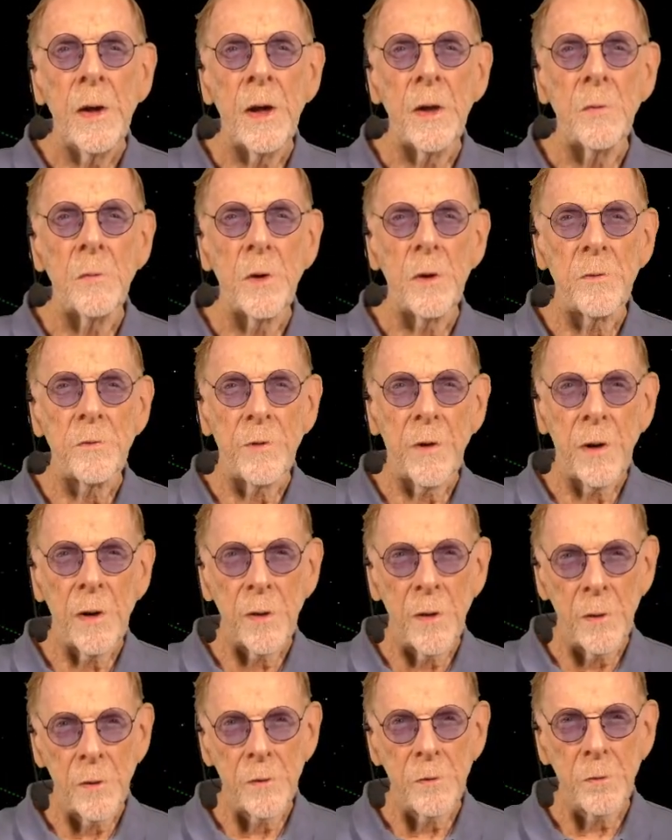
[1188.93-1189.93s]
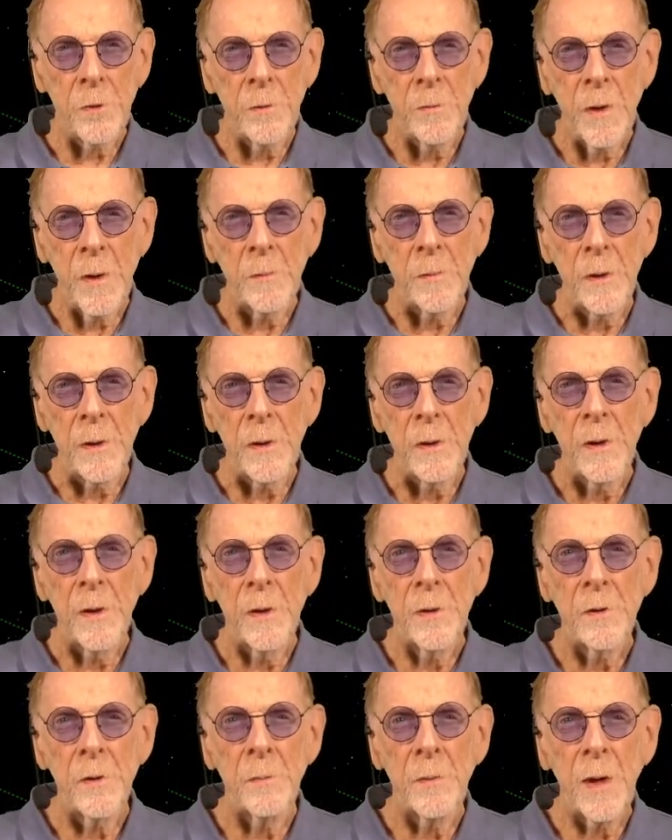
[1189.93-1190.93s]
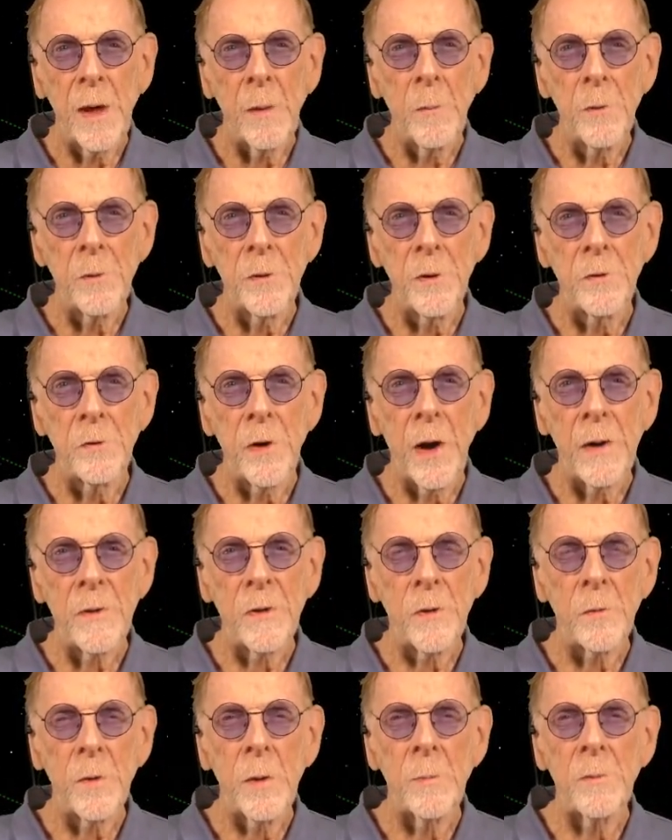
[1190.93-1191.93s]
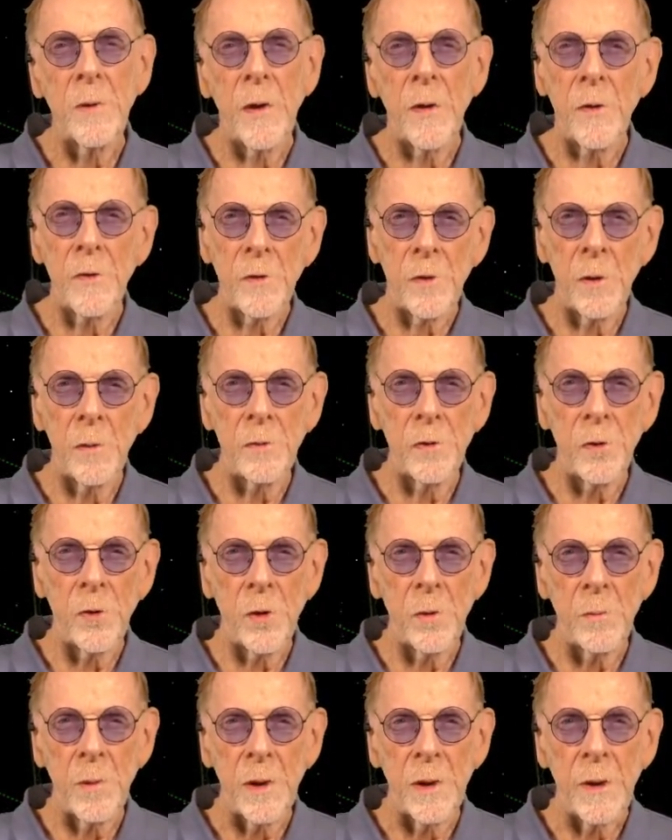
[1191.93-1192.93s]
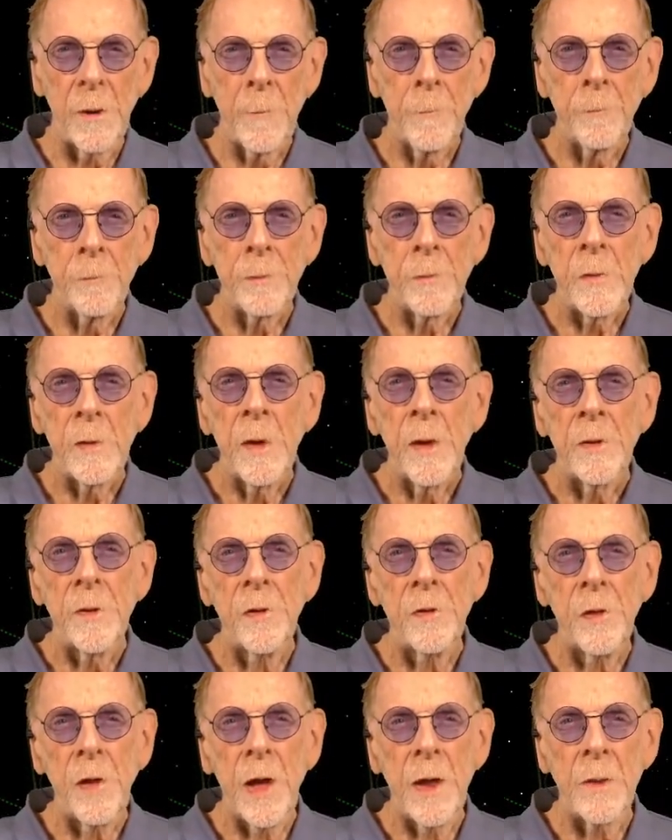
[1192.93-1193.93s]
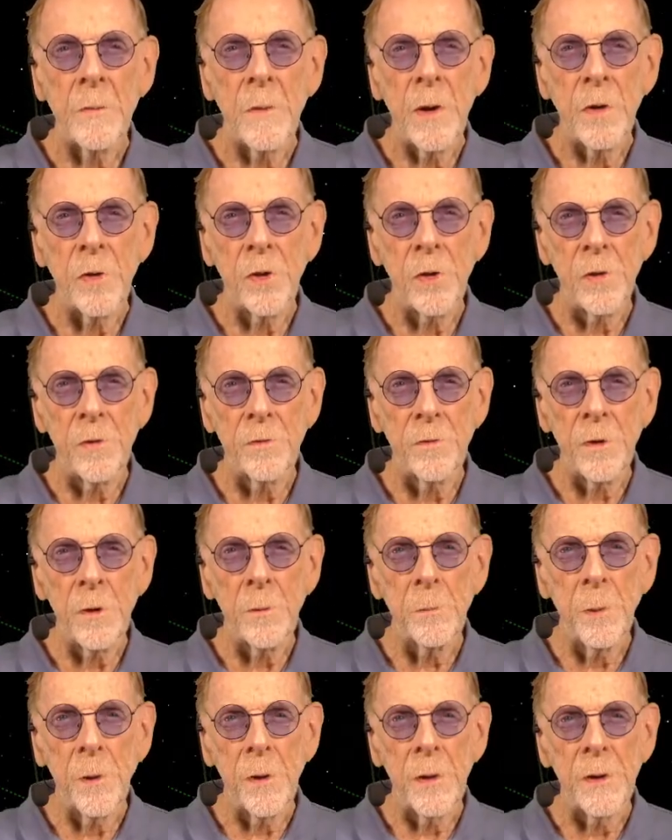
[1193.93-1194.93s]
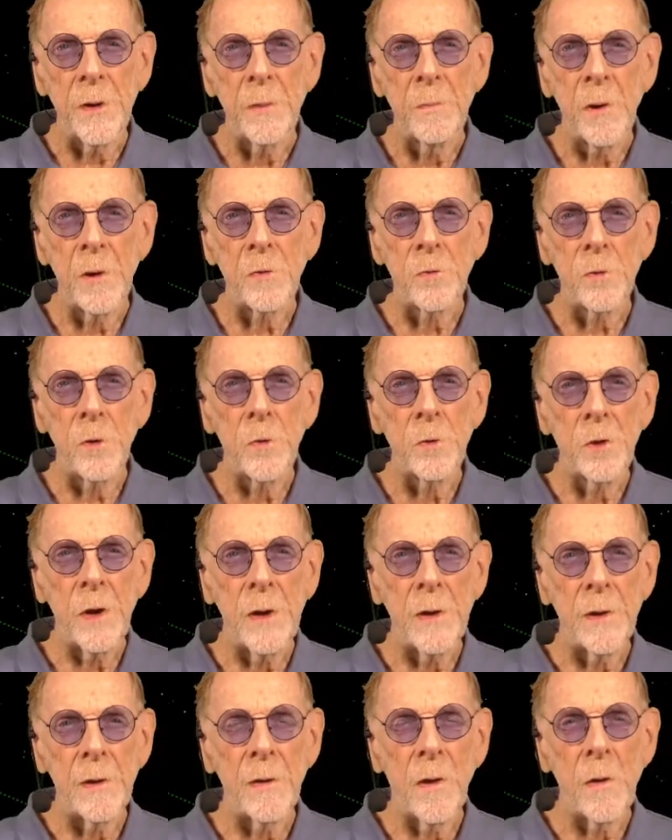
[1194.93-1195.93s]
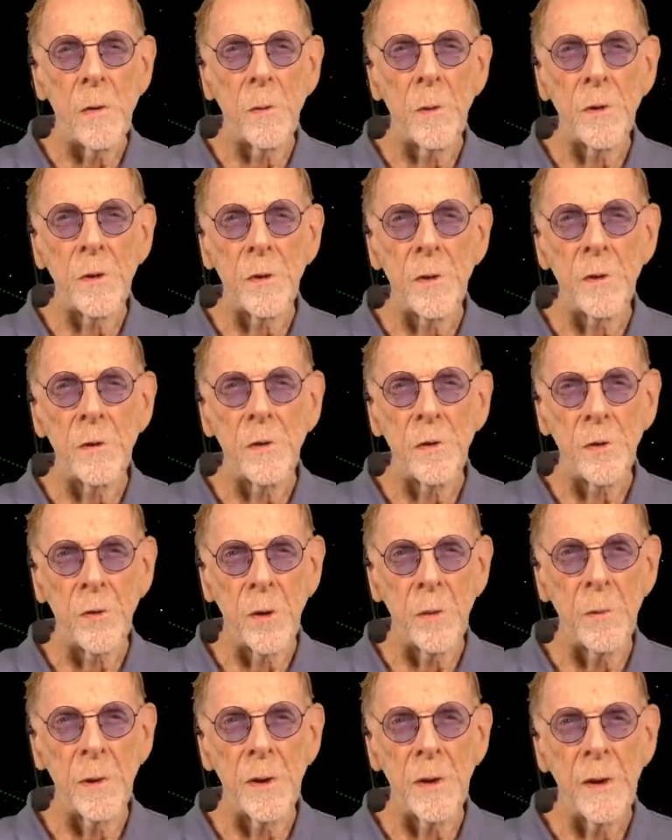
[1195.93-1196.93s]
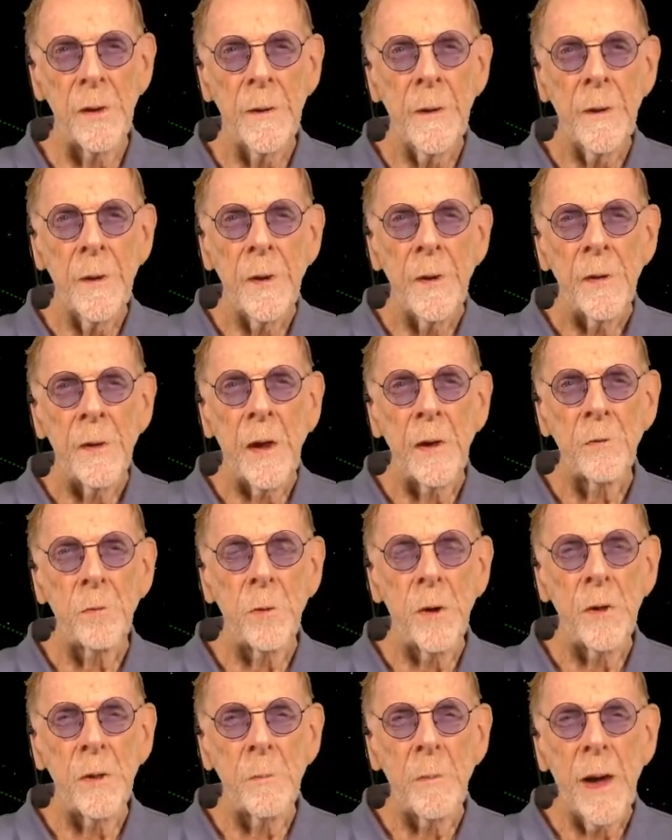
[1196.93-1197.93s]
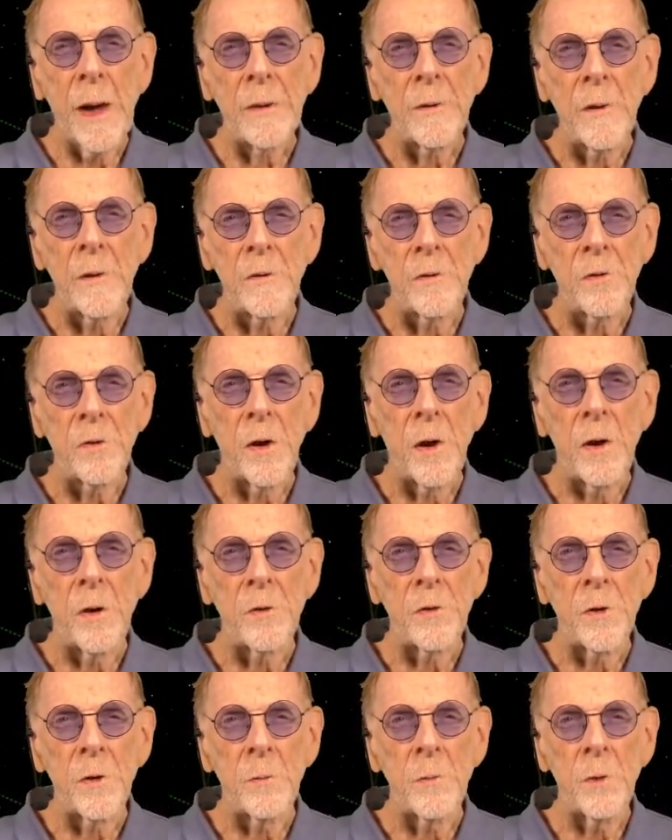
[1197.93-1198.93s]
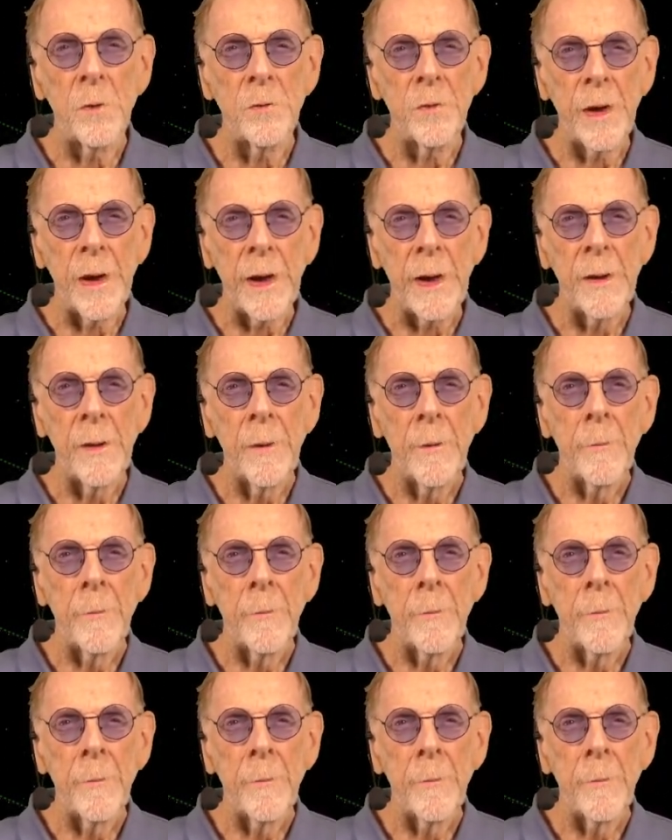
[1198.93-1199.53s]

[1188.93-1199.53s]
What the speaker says: In what follows, remember, to be able to track the Webb telescope's orbit, this animation's viewpoint must rotate along with Earth's orbit, That's why the background stars are moving.